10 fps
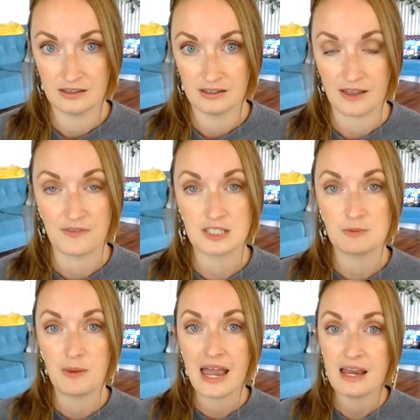that this
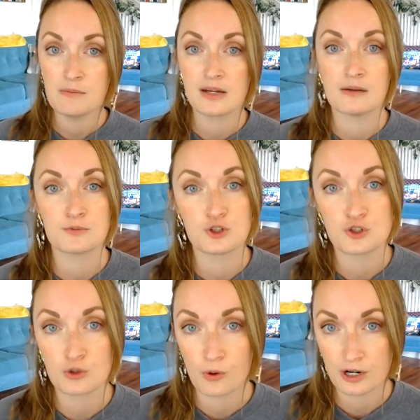pain becomes
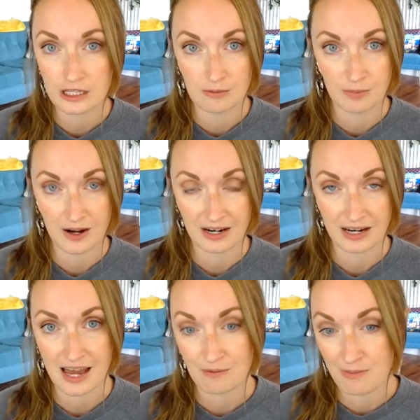stored in the
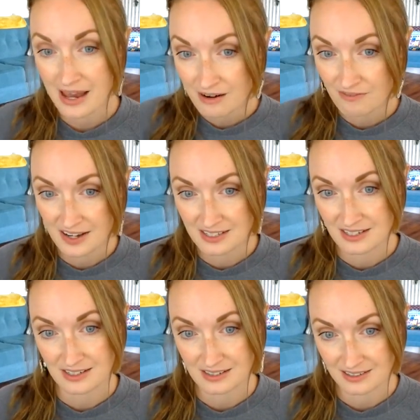body and manifests
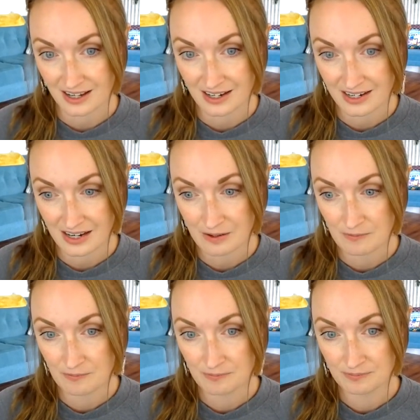as anxiety.
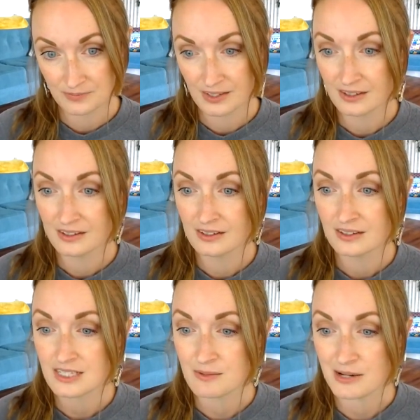
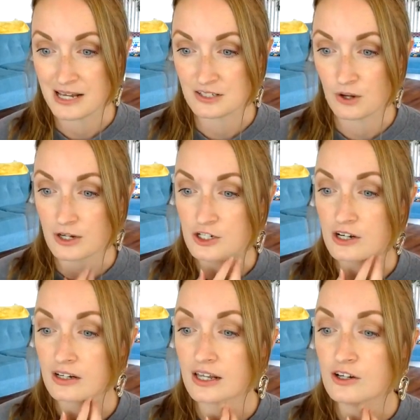Someone asked a
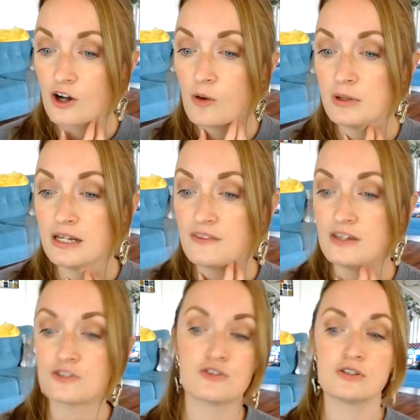question Can you go beneath the
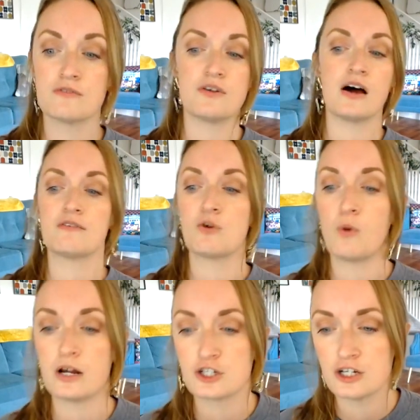intrusive thought of
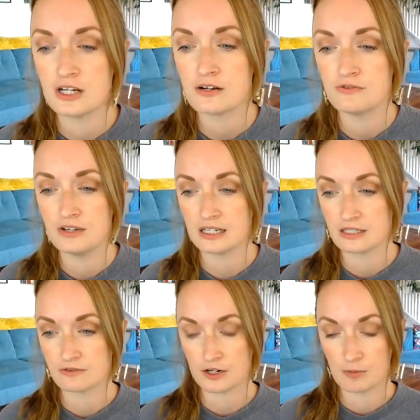questioning your
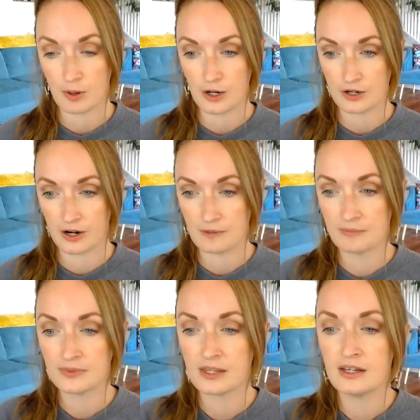feelings for your partner?
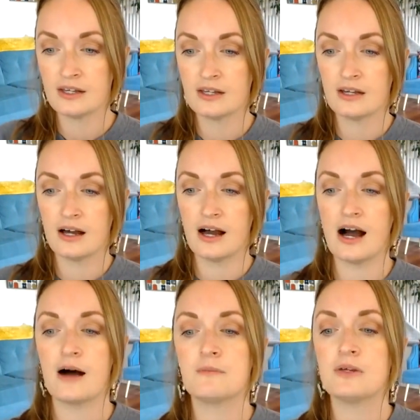
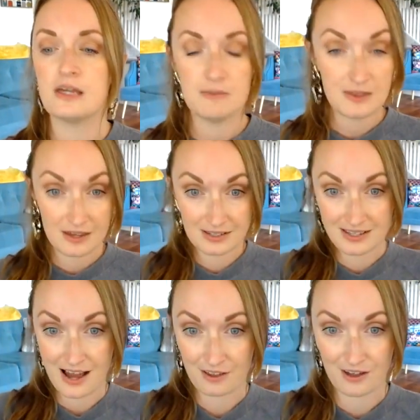Um, give me the
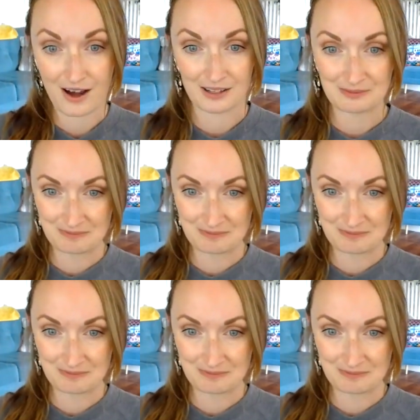exact thought.